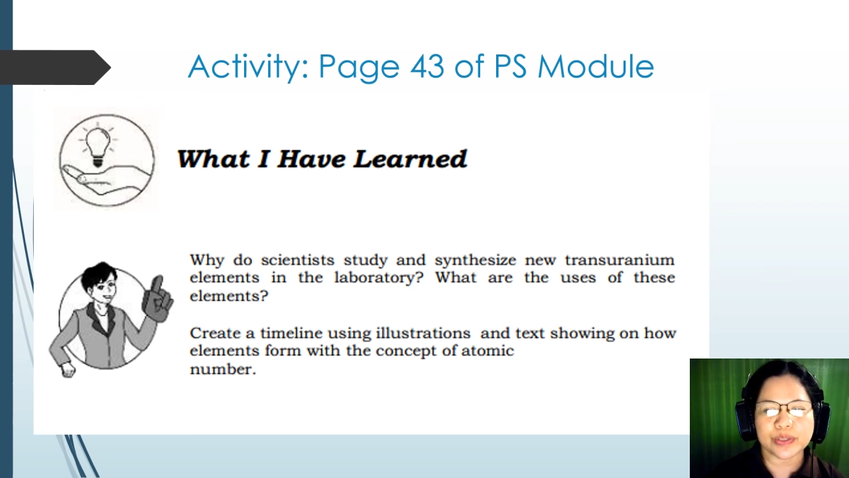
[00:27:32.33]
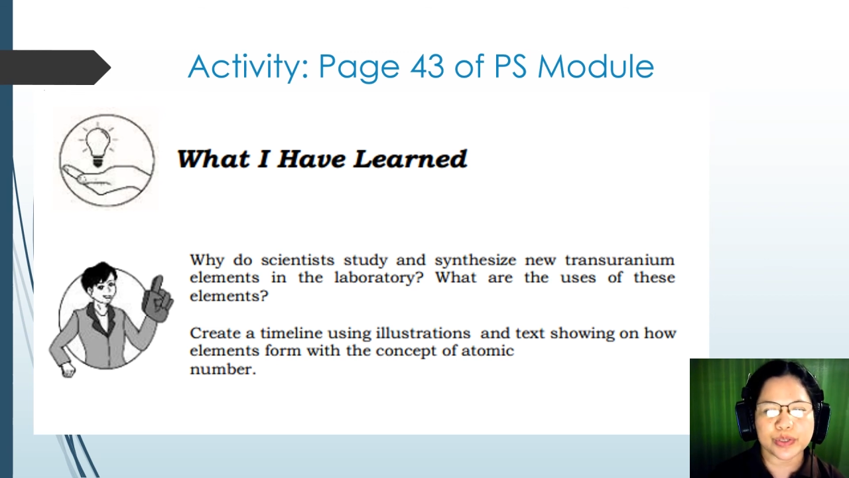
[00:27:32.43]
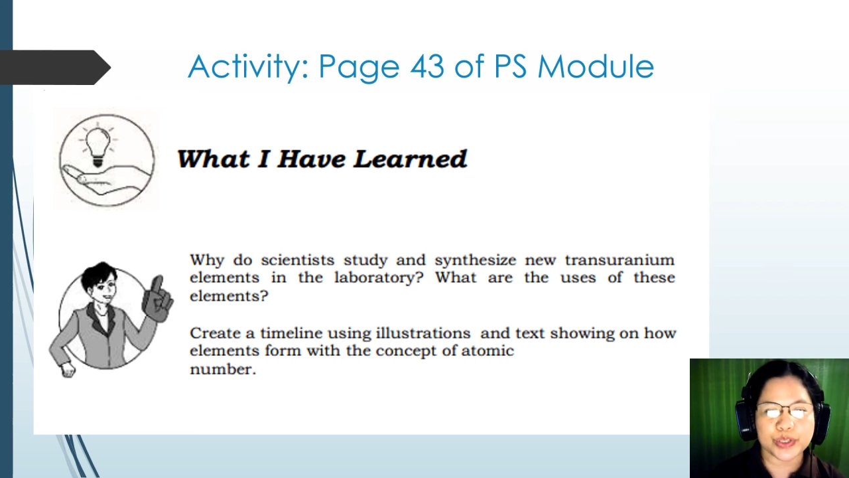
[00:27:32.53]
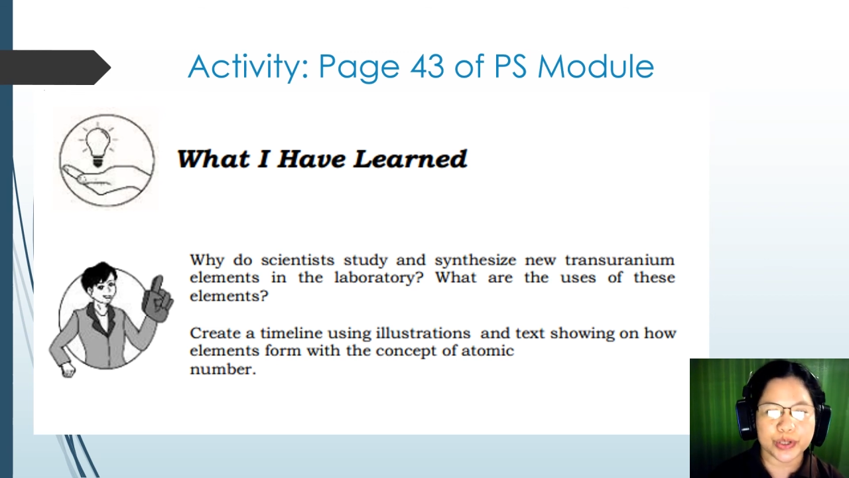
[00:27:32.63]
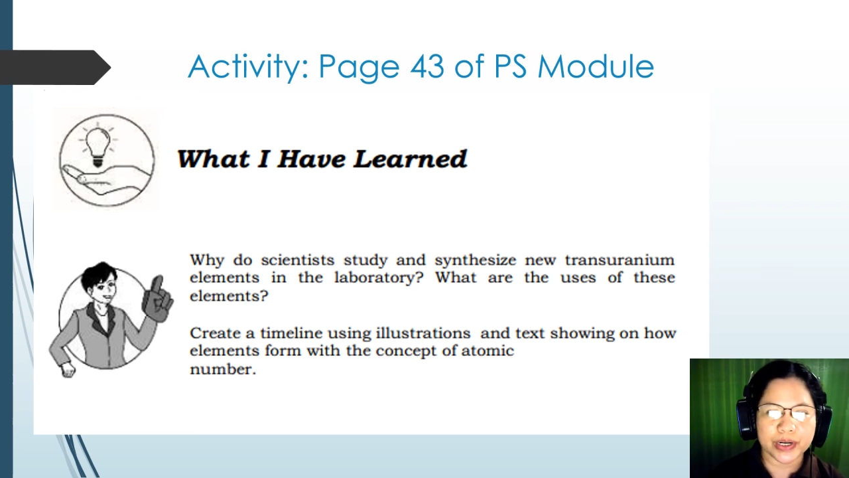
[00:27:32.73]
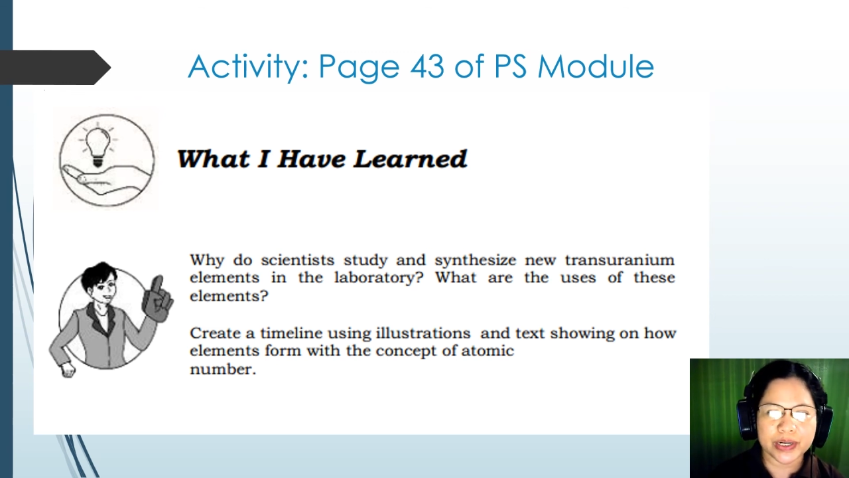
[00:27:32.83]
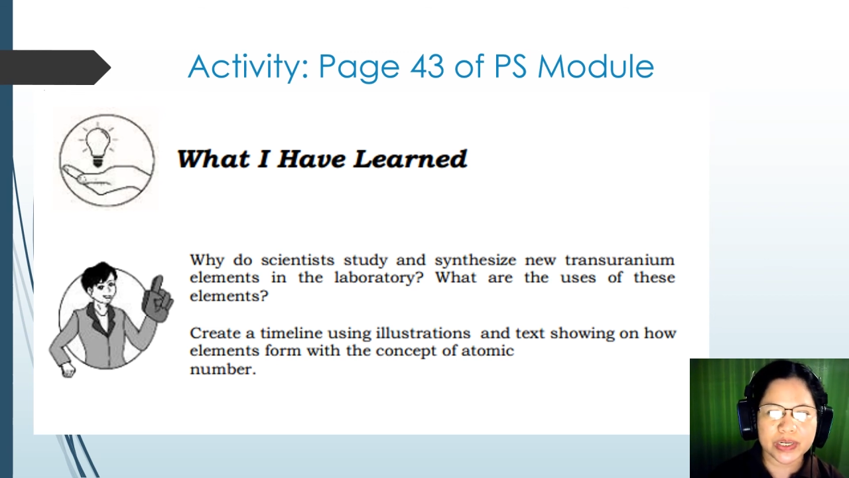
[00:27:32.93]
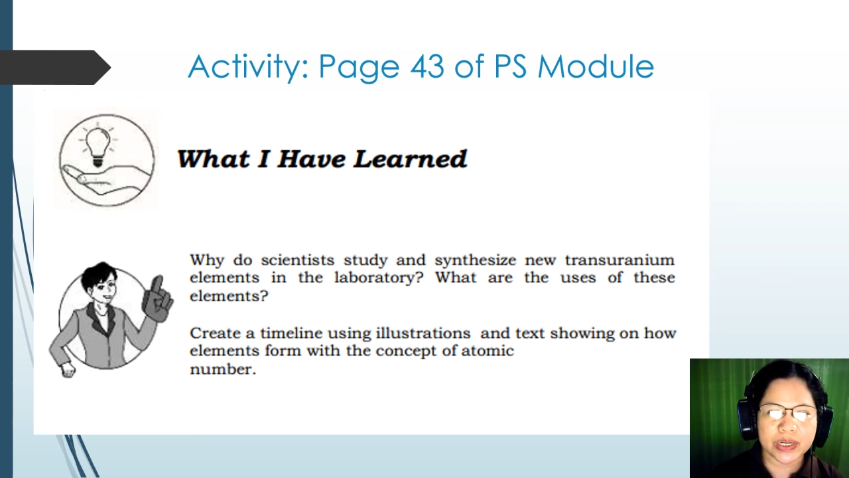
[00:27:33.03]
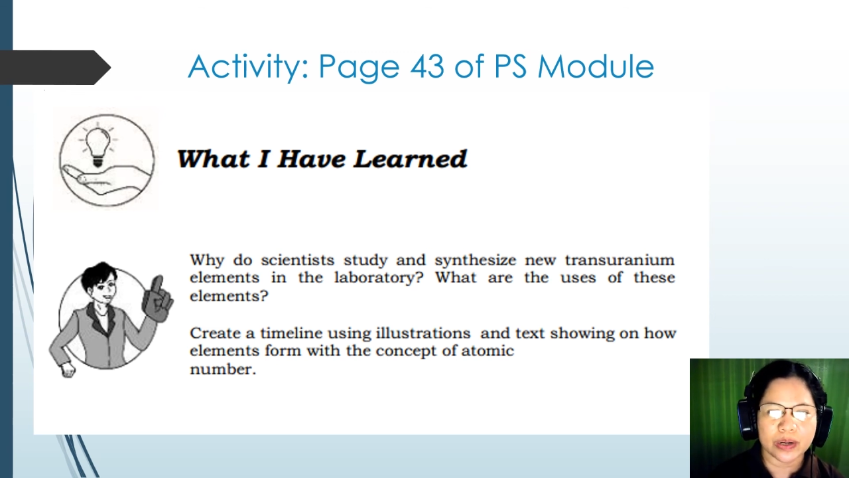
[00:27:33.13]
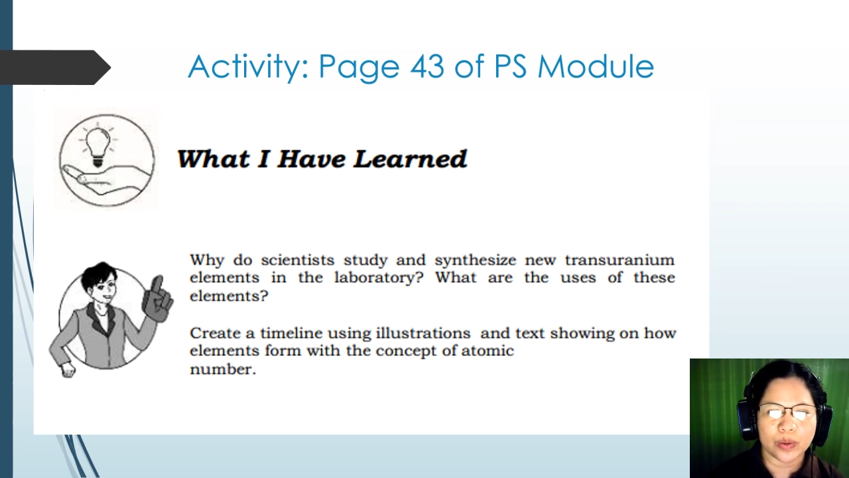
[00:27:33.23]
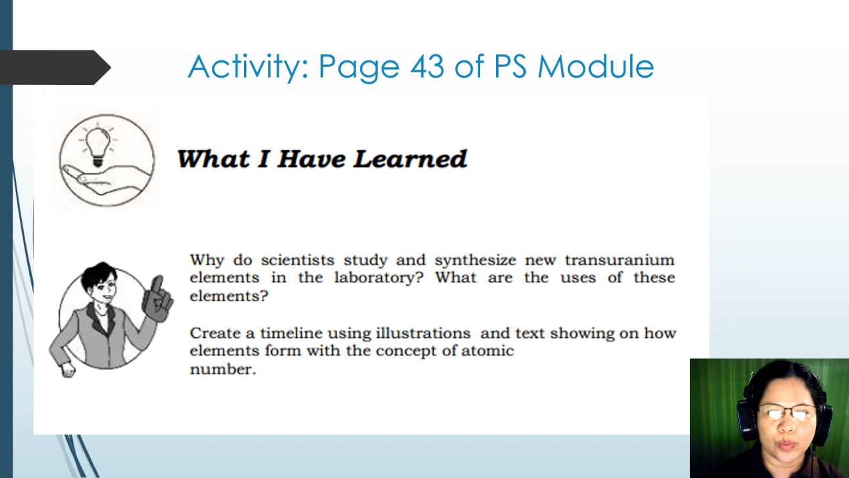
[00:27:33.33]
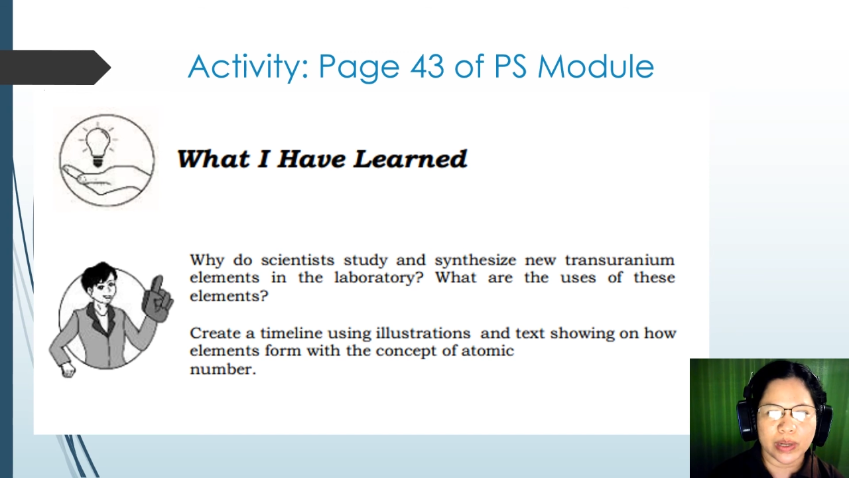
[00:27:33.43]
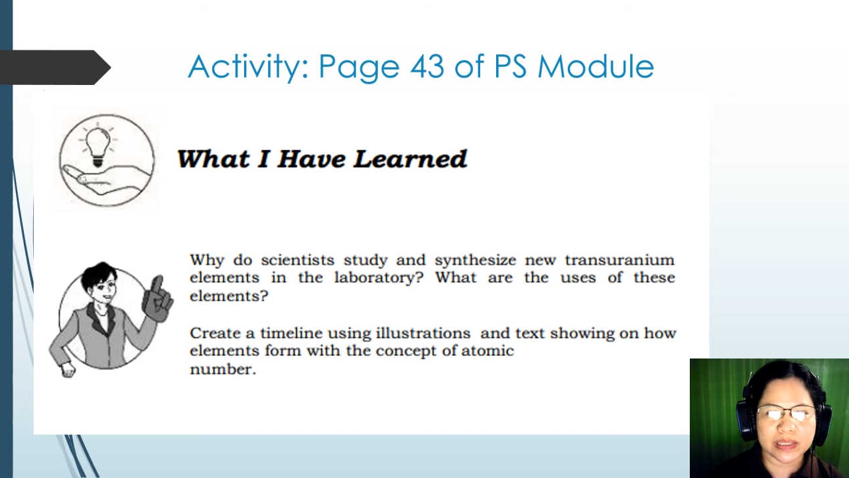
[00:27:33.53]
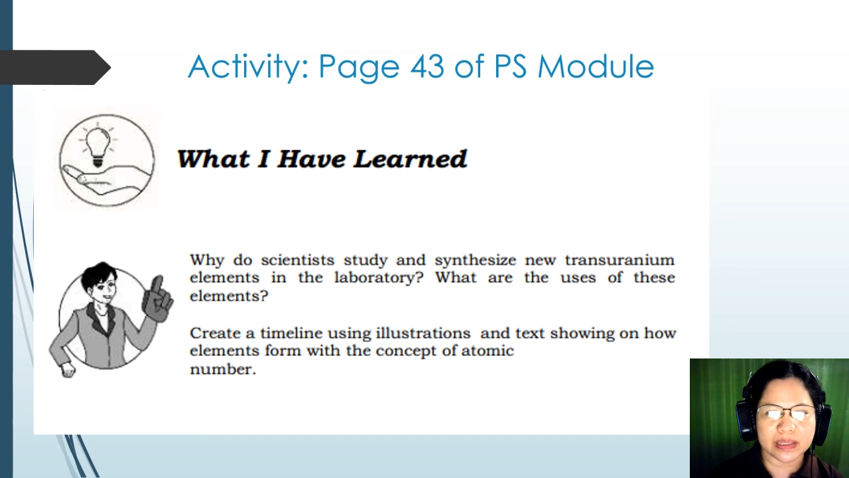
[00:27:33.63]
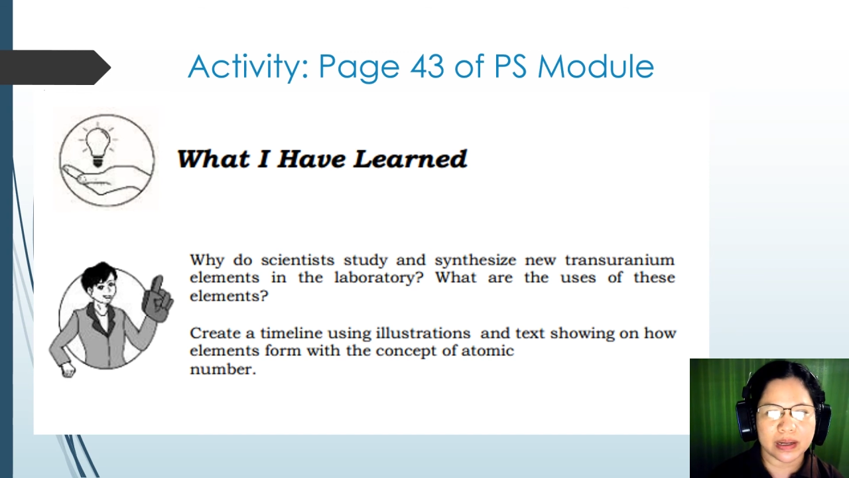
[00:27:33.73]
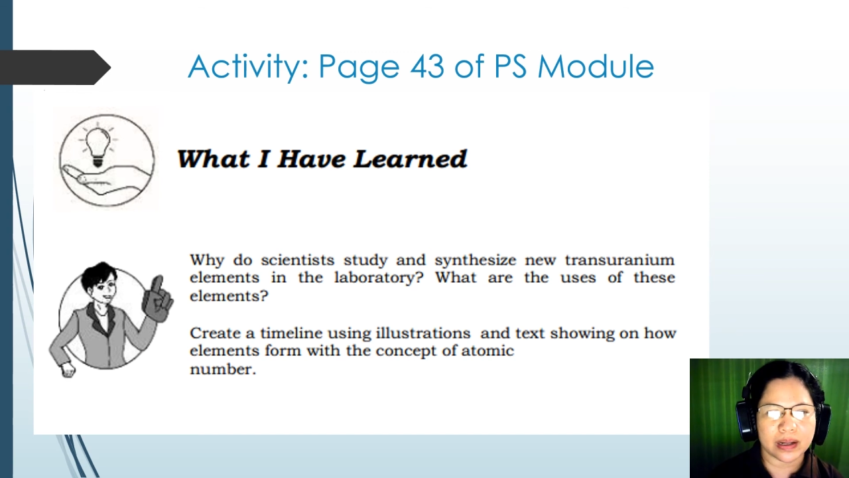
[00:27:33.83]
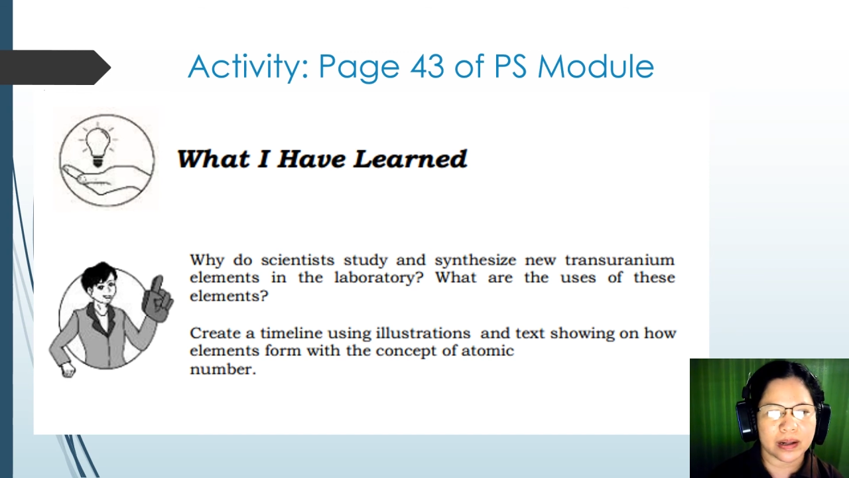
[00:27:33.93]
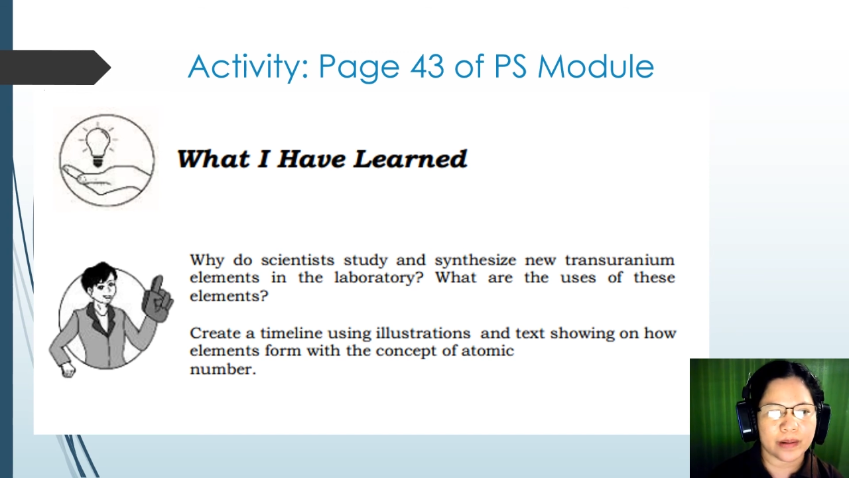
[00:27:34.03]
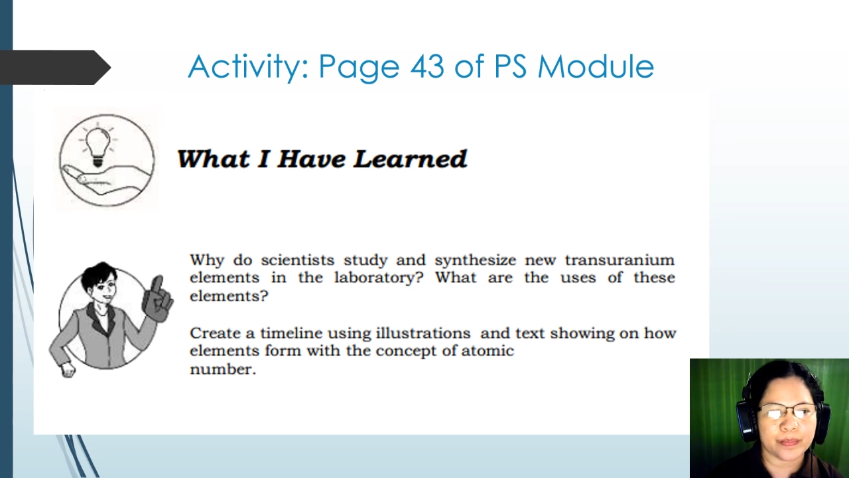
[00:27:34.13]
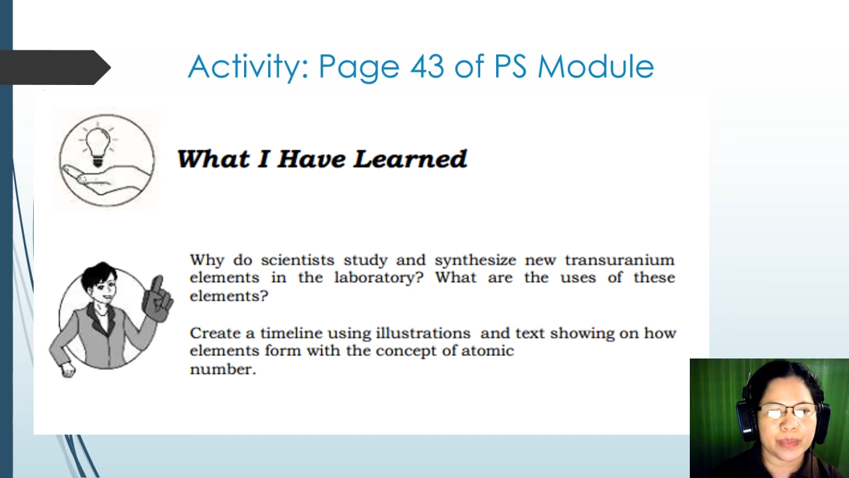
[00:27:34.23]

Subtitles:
search what's the